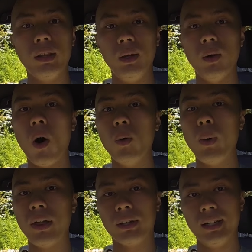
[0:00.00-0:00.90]
the
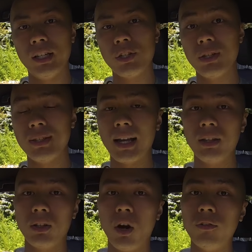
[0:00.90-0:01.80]
all-weather conditions that
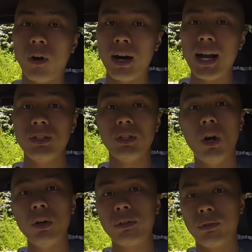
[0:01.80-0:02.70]
the Golf R has to
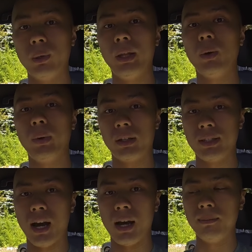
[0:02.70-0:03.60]
go through in the
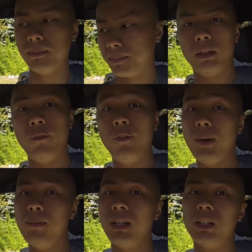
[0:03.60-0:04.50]
wintertime. The
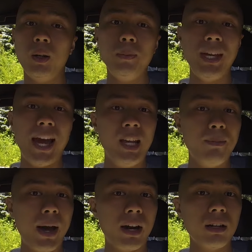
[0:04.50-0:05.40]
fitment couldn't be any
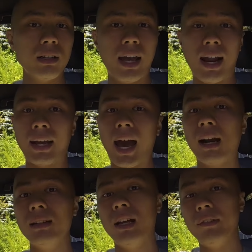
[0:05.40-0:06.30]
better, and I
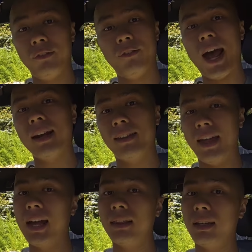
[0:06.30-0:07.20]
gotta love the fact
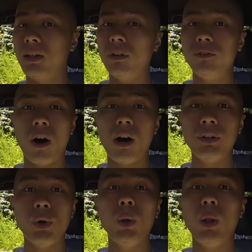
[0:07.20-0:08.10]
that the Golf R
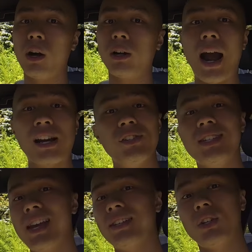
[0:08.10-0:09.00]
no longer actually
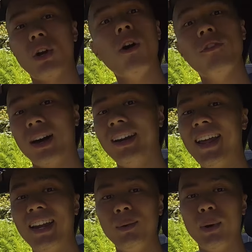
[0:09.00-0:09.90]
says Golf on it
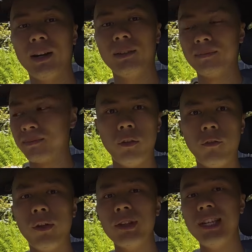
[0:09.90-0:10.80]
anywhere.
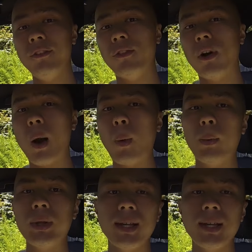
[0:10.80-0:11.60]
For the Z4, I went with